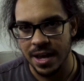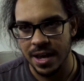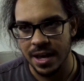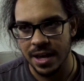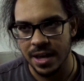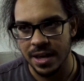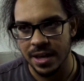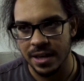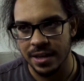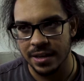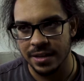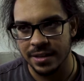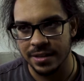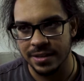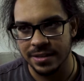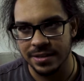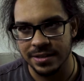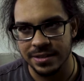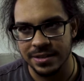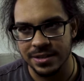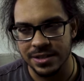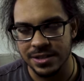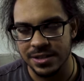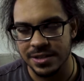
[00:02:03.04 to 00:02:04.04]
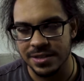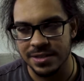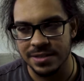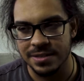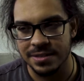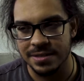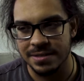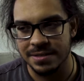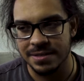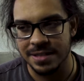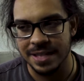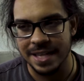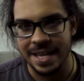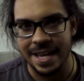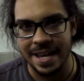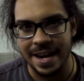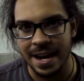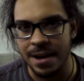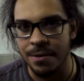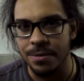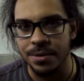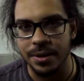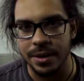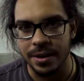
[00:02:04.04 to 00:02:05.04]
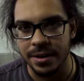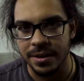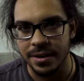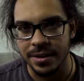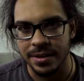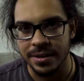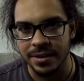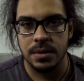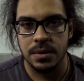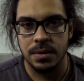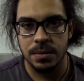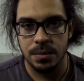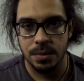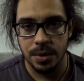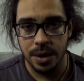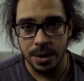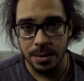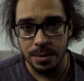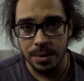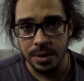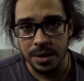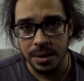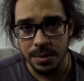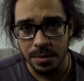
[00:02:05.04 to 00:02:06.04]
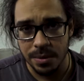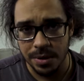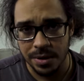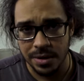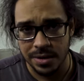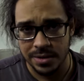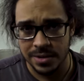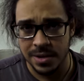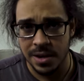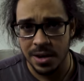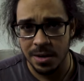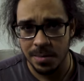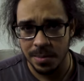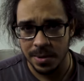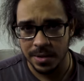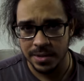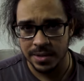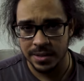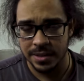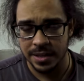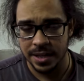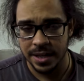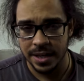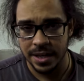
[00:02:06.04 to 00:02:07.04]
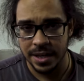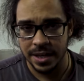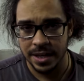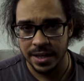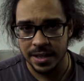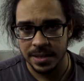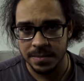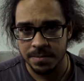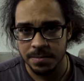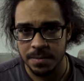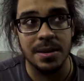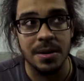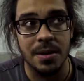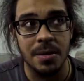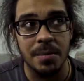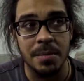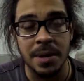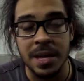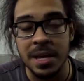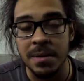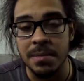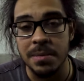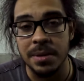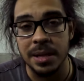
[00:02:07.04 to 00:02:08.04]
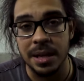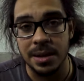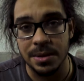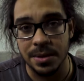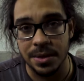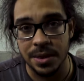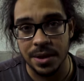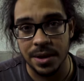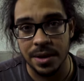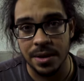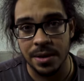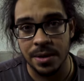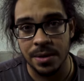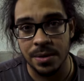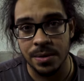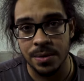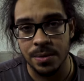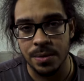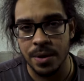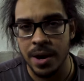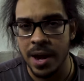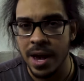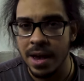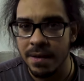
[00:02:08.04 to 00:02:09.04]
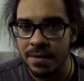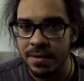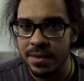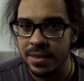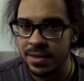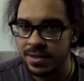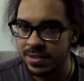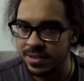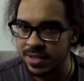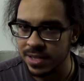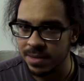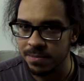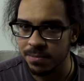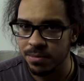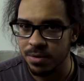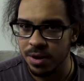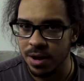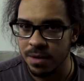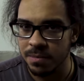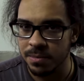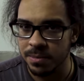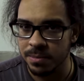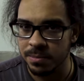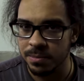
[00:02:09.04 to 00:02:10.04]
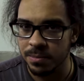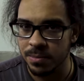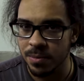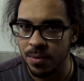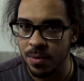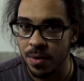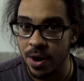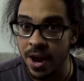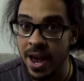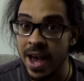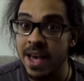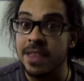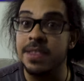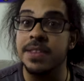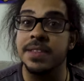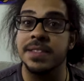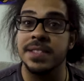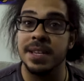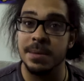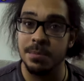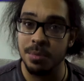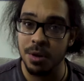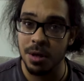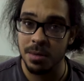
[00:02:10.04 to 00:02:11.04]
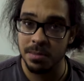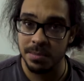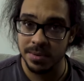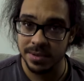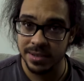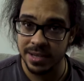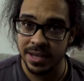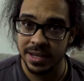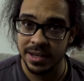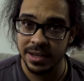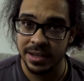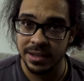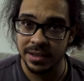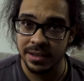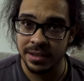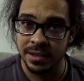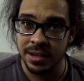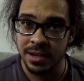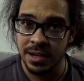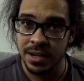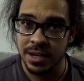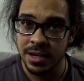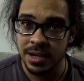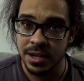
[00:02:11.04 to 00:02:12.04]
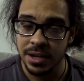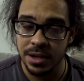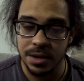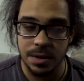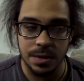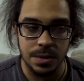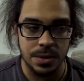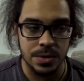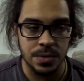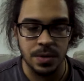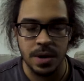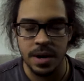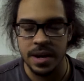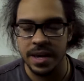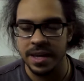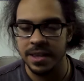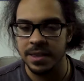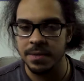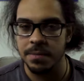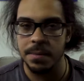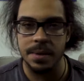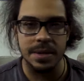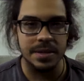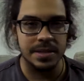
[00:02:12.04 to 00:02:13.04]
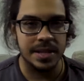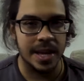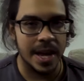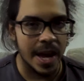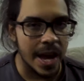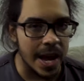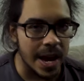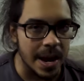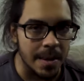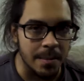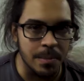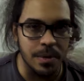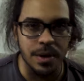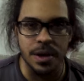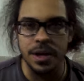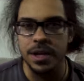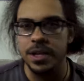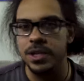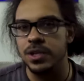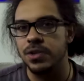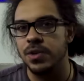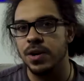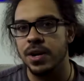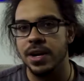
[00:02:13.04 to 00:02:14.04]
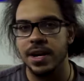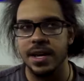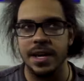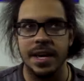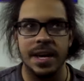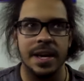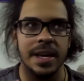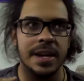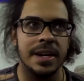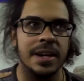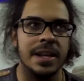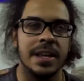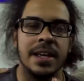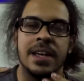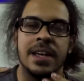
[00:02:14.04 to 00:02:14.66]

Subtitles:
and just get out there. What I really wanted to talk about today is there are people out there who are having the same problem or had the same problem as I did. You know, trying to get the best camera, trying to get,